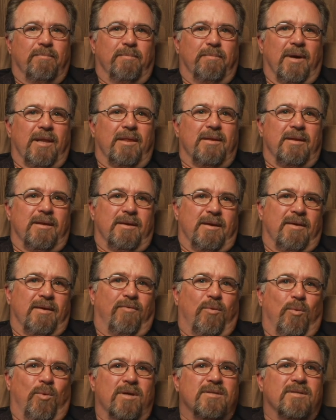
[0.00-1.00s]
But if
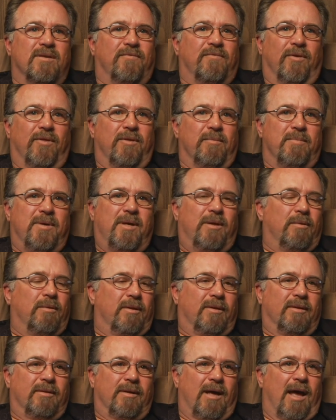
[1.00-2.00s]
it wasn't for the mill,
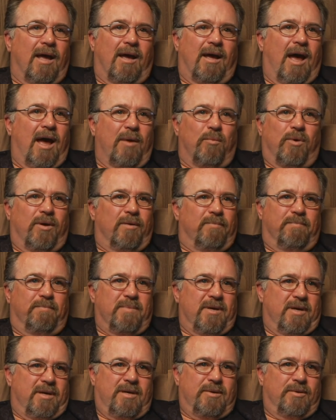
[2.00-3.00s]
I wouldn't
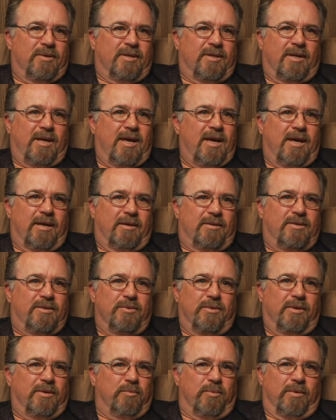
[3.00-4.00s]
be here today
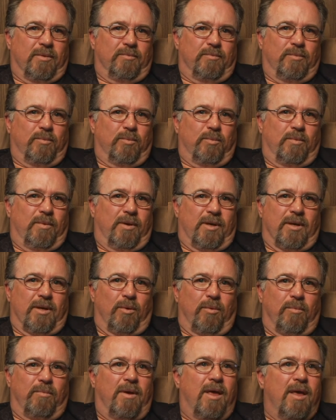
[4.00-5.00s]
doing,
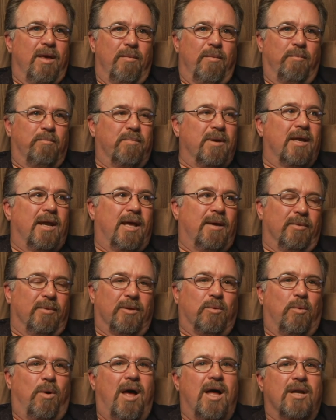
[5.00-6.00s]
being able
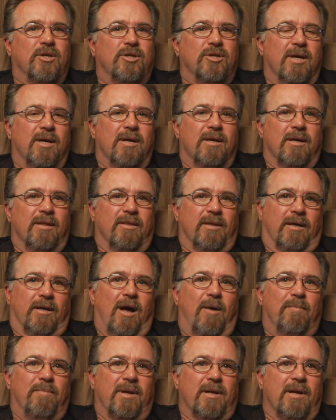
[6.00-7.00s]
to watch. The
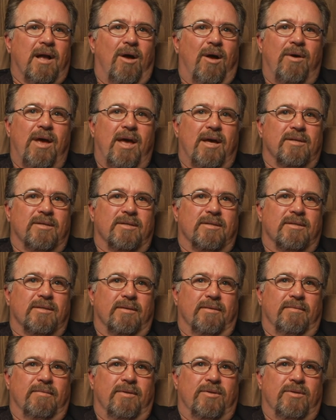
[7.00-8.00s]
company now has
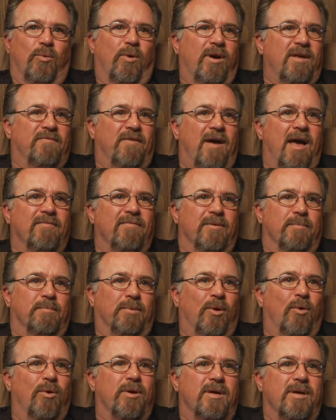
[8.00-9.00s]
25
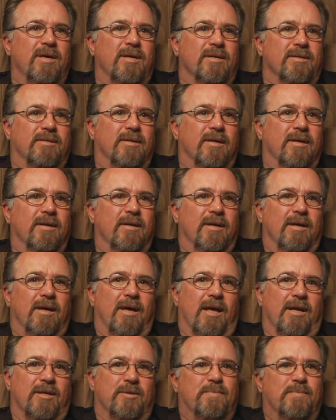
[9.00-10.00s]
employees,
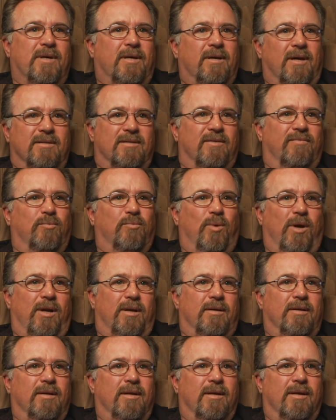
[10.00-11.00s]
and it's because of
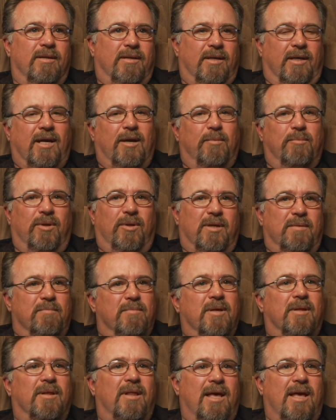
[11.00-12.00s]
what the Kimberly
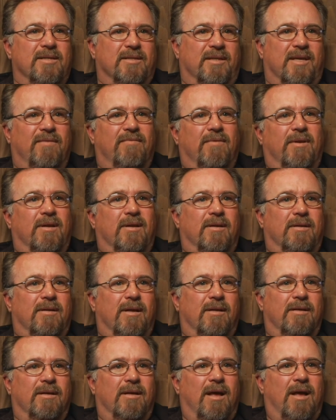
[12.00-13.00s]
Mill has given
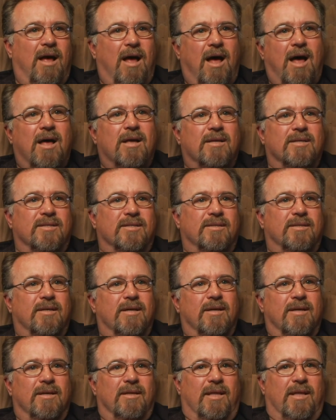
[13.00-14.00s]
us
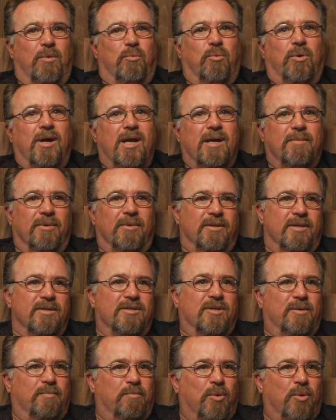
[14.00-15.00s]
that we're able to
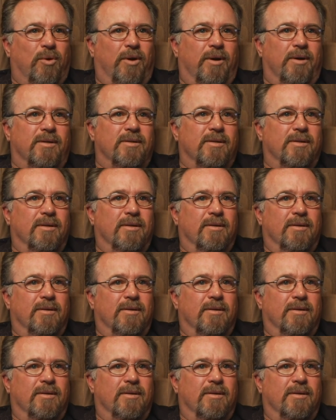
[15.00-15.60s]
support